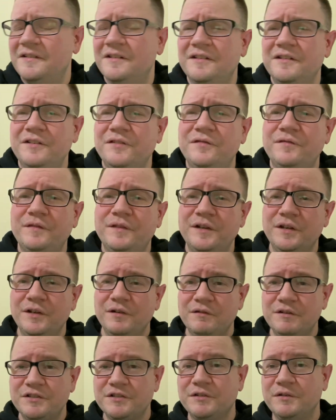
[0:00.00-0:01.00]
The, the
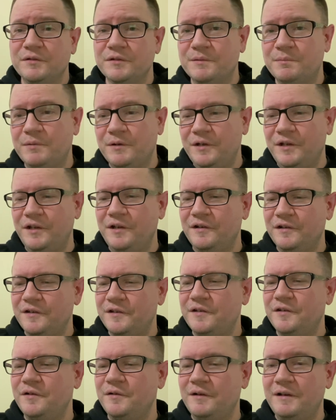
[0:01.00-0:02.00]
original was pretty good
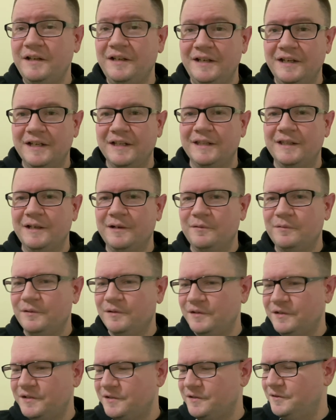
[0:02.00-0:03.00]
too. I need to get that
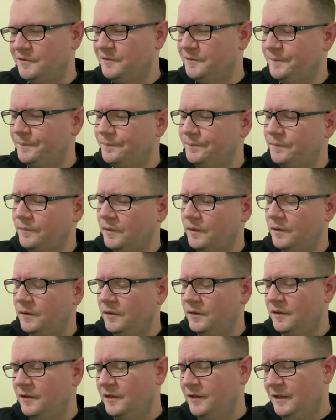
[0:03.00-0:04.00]
one still.
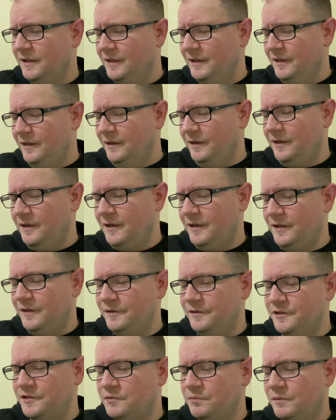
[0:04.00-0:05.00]
Uh,
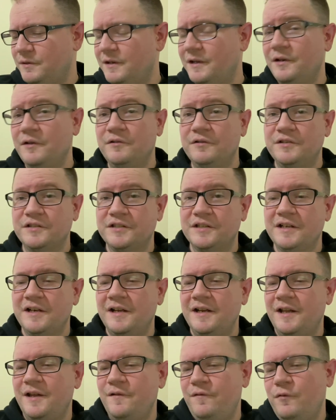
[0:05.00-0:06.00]
this one I know just got
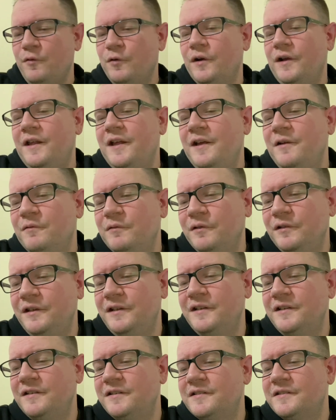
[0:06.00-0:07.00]
a 4K
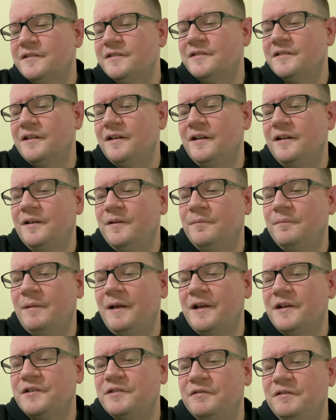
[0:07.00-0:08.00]
release. Um, I
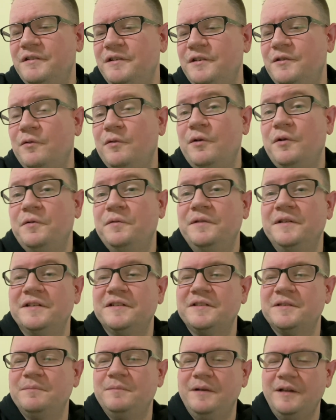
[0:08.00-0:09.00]
actually don't own
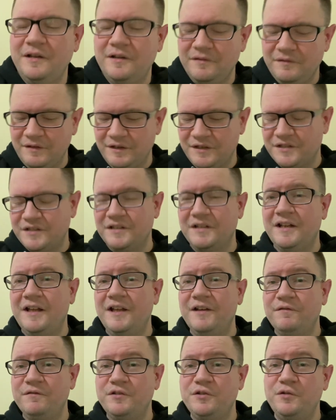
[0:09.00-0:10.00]
this in my collection. I
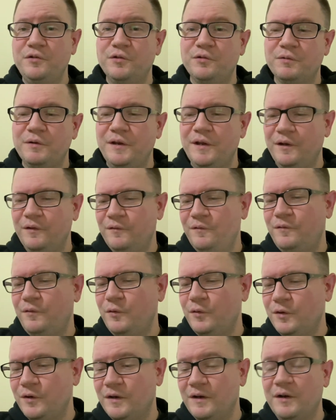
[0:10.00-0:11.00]
have 2, 3, and
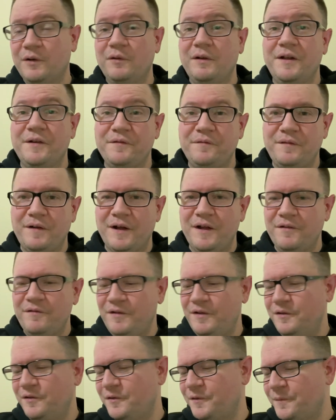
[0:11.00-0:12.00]
4. I don't have 5
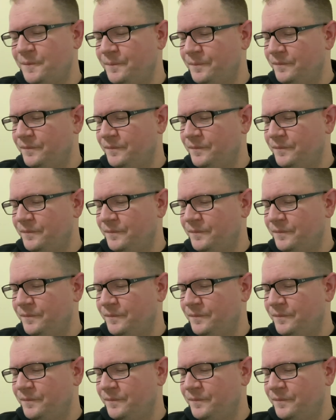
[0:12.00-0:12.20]
either.